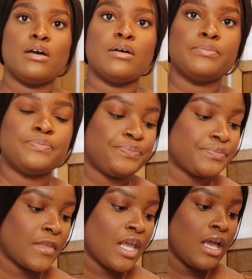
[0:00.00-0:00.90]
um
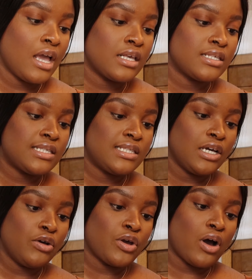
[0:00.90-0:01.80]

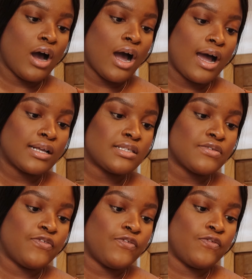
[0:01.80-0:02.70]
steal your heart
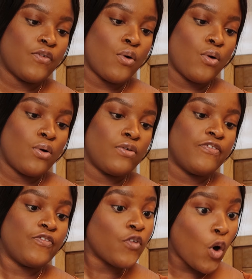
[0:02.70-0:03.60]
faux
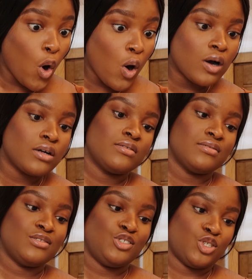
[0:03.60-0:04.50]
fur
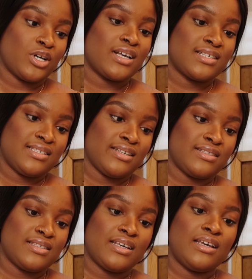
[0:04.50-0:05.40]
jogger
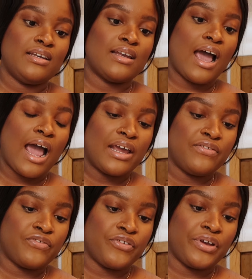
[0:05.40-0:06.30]
set in
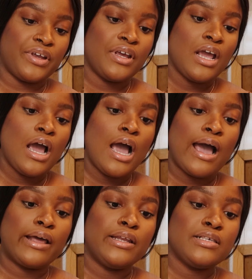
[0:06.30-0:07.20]
ivory
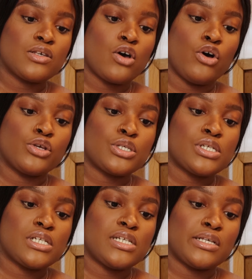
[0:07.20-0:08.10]
and this cost
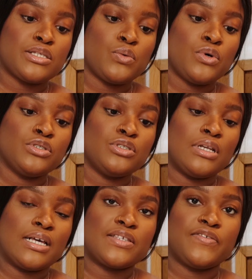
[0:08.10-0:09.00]

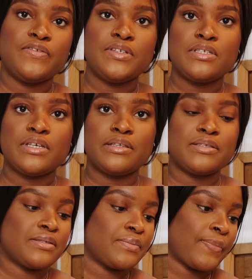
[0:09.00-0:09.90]
$31.50
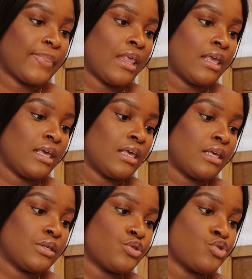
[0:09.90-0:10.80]

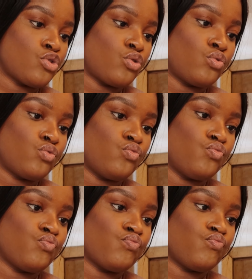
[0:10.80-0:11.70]
so
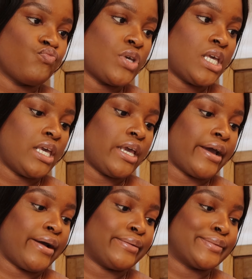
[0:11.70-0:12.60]

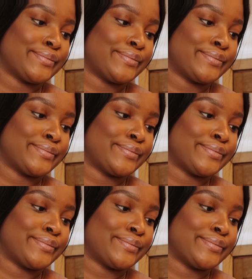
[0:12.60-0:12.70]
yeah